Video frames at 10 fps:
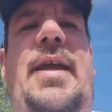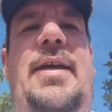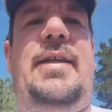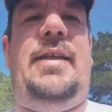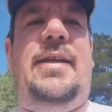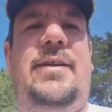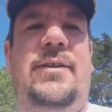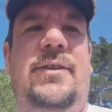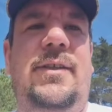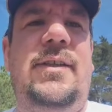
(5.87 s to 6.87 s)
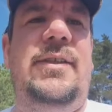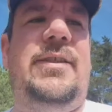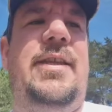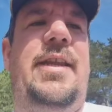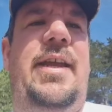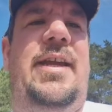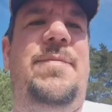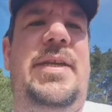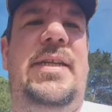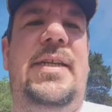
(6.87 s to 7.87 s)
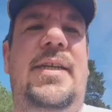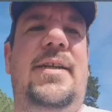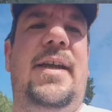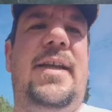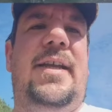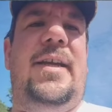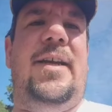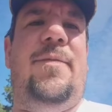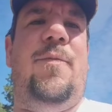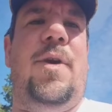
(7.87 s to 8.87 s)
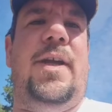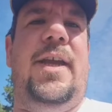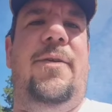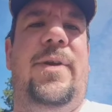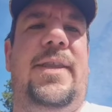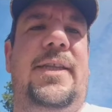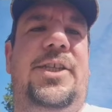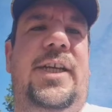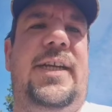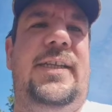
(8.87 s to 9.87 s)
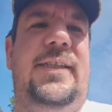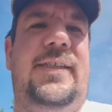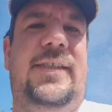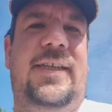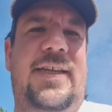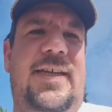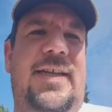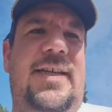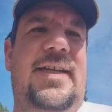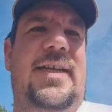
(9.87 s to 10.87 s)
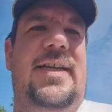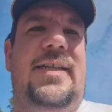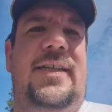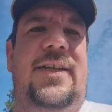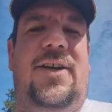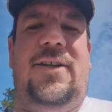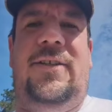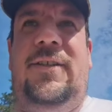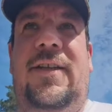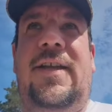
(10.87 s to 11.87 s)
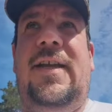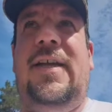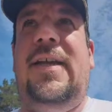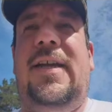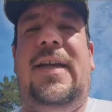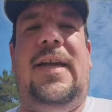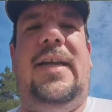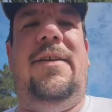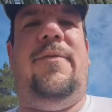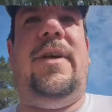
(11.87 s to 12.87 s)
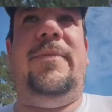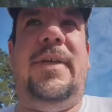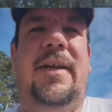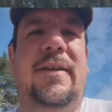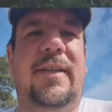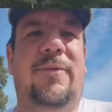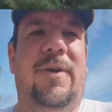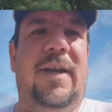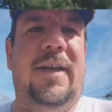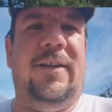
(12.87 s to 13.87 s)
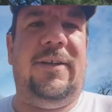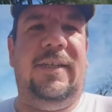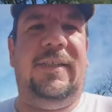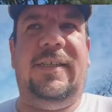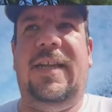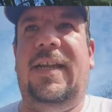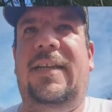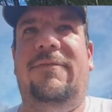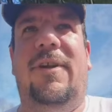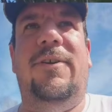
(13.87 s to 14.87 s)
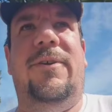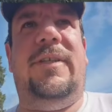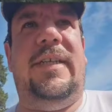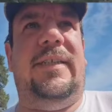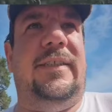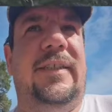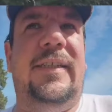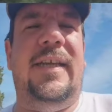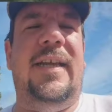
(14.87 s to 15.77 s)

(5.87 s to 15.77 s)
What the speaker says: Howdy y'all. So today I'm in here and I am working with the chickens in the garden, and what I'm currently working on is getting it rototilled.